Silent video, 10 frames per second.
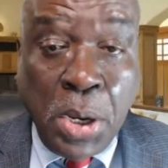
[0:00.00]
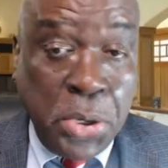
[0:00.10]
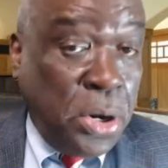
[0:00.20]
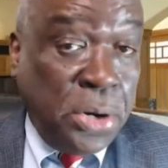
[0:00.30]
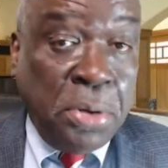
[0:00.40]

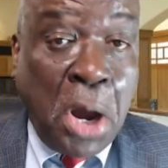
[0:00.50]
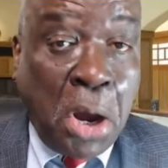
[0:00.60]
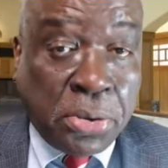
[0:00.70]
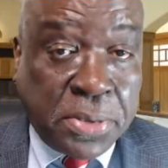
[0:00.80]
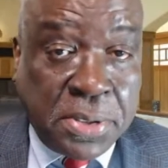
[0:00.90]
You're the
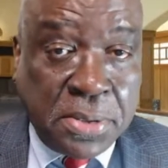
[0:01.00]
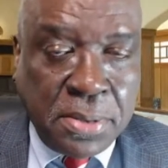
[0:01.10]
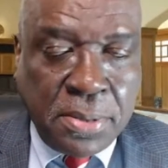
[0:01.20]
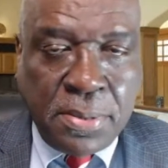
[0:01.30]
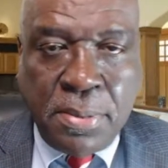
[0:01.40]
boss.
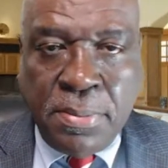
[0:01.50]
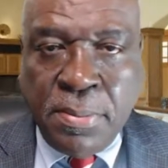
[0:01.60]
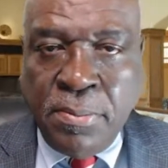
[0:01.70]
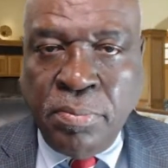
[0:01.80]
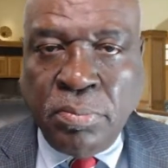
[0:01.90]

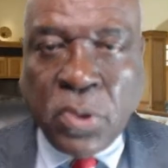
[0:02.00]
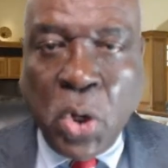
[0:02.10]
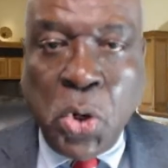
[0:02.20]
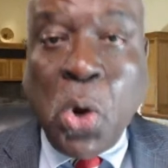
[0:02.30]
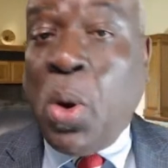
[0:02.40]

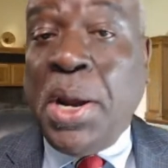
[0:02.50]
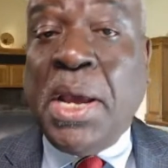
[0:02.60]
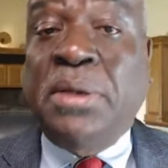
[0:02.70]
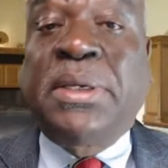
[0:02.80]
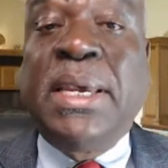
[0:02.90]
No one
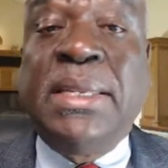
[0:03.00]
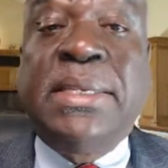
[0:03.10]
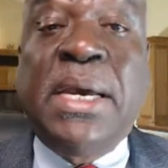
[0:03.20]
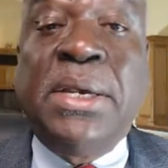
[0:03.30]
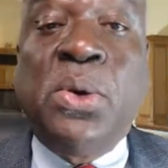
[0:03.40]
else can
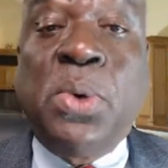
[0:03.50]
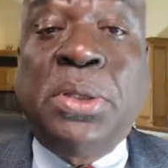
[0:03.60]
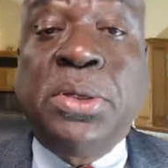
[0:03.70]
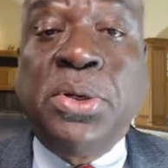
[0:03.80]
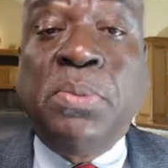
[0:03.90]
tell you
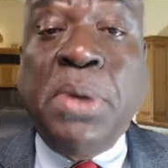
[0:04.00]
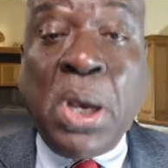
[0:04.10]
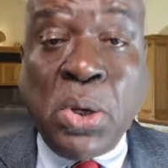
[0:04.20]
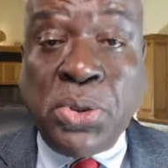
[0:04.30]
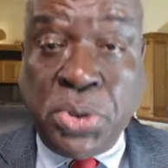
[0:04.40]
what to do
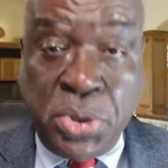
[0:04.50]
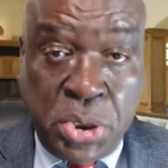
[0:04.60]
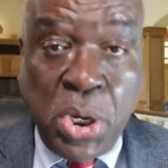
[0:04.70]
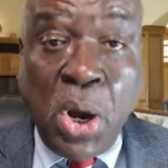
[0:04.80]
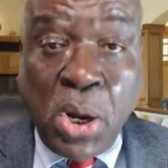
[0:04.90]
because
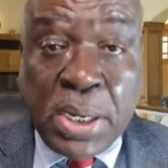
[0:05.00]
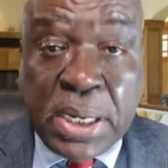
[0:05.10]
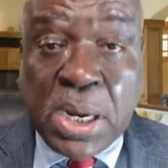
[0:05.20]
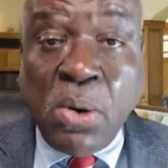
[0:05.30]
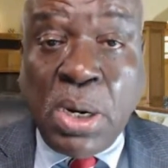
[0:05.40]
you are
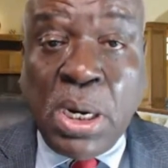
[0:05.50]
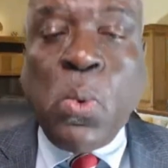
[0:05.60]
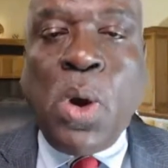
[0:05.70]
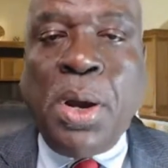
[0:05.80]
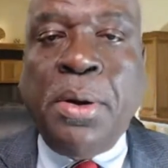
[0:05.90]
the only
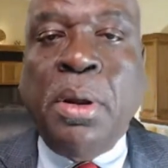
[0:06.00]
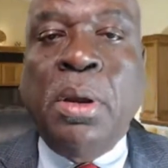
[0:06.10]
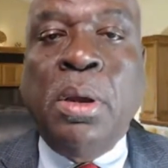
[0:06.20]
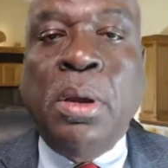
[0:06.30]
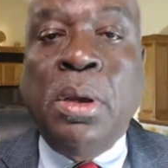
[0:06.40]
one
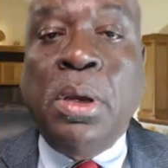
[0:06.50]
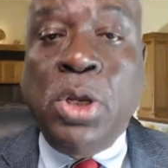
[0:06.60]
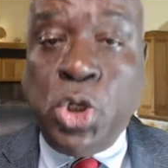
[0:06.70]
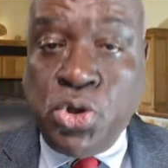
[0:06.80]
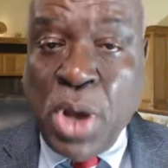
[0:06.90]

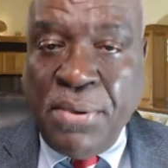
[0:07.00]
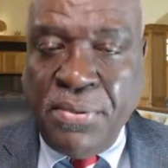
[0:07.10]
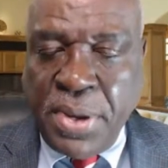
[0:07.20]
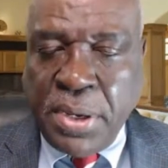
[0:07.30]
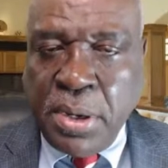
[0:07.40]

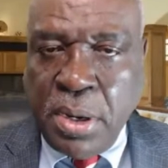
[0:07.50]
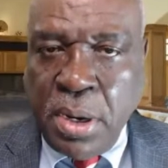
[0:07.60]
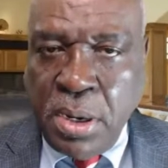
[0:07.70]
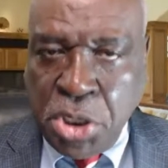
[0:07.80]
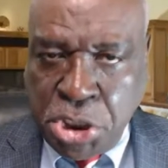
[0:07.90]
driving
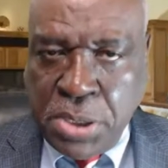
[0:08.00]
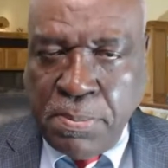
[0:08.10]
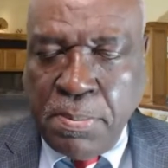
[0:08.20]
the ship.